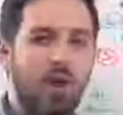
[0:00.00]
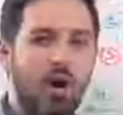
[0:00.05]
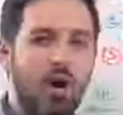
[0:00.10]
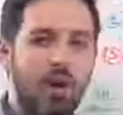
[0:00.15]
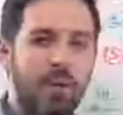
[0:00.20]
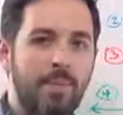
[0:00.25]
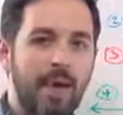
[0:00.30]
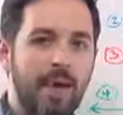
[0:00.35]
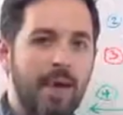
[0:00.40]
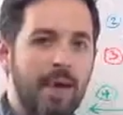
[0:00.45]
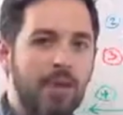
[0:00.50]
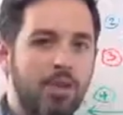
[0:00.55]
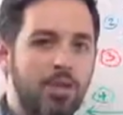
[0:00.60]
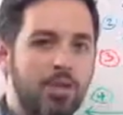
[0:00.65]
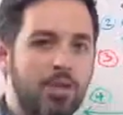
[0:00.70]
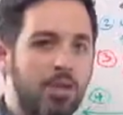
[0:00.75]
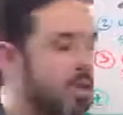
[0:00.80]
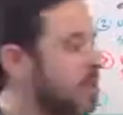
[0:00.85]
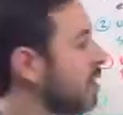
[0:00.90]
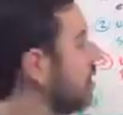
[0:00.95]
on a
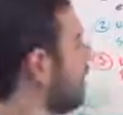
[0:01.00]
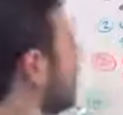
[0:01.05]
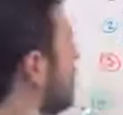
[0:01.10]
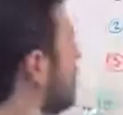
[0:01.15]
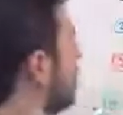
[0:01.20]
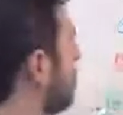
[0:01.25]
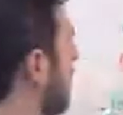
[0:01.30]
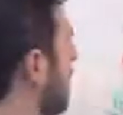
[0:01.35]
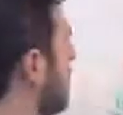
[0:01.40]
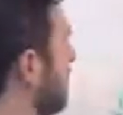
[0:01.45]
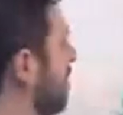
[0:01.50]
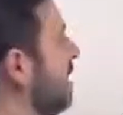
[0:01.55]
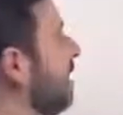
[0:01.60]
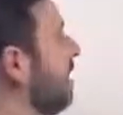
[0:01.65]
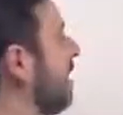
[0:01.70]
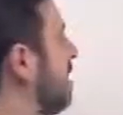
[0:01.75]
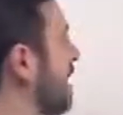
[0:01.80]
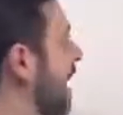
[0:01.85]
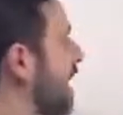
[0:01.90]
page, right?